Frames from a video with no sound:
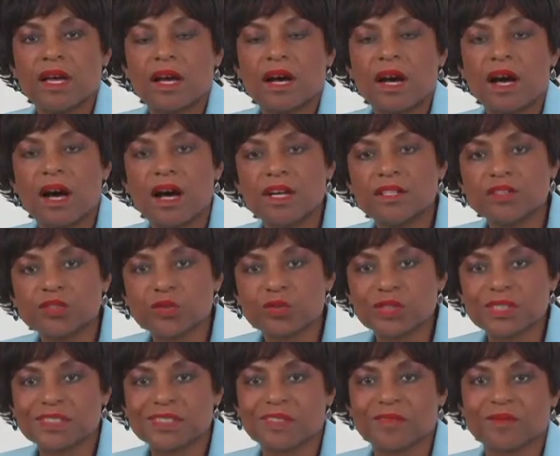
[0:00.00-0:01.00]

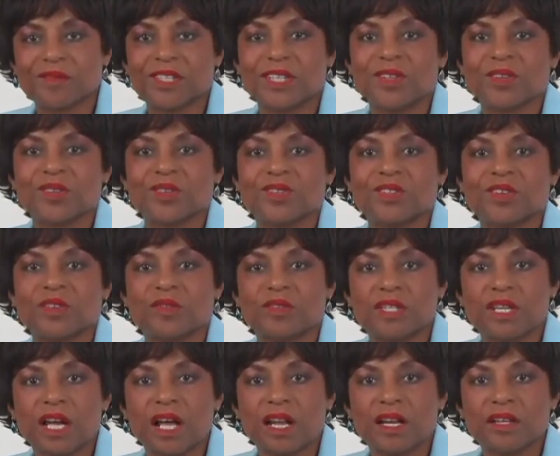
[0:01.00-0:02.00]
hundreds of years of
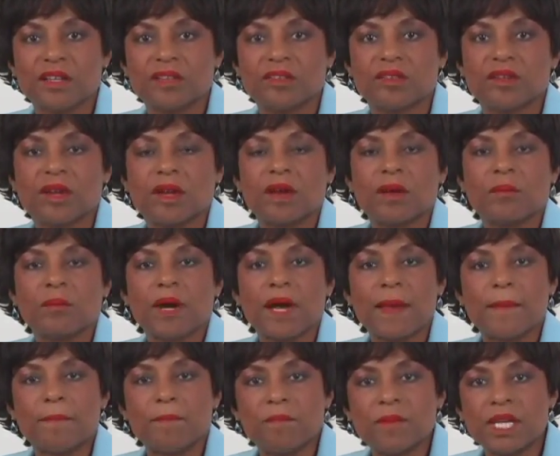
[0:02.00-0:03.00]
knowledge
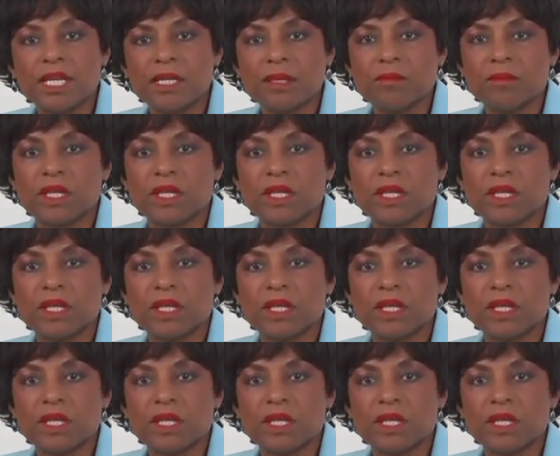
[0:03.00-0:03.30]
by many,